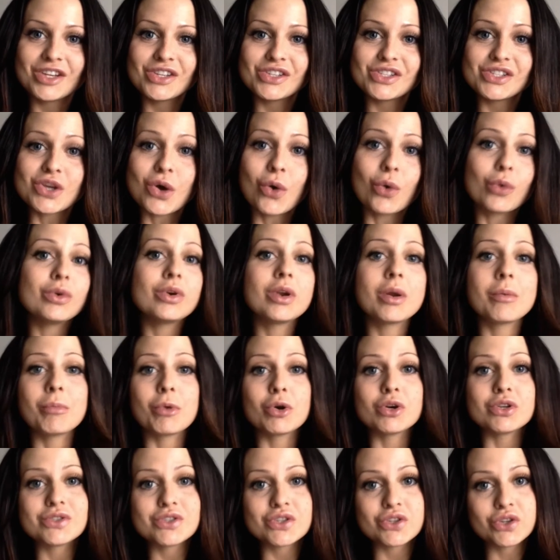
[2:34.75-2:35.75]
So
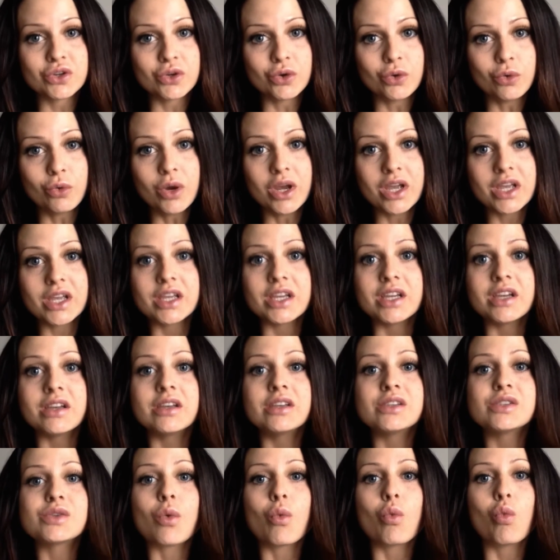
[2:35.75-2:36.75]
number two
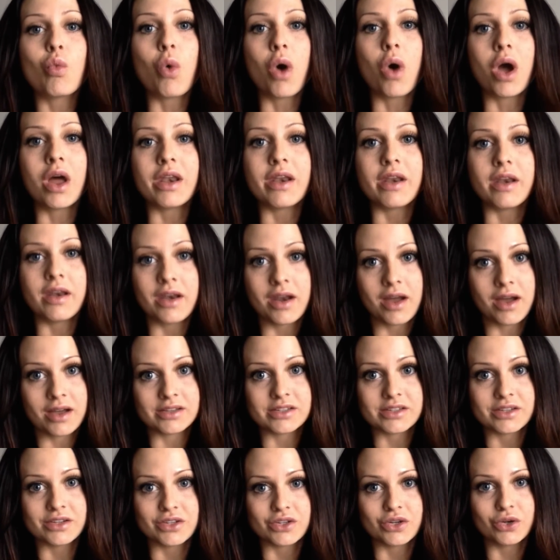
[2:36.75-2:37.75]
is what not
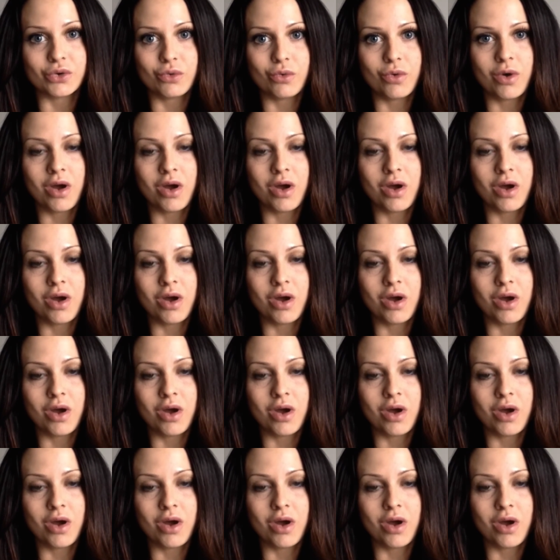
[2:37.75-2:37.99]
to do.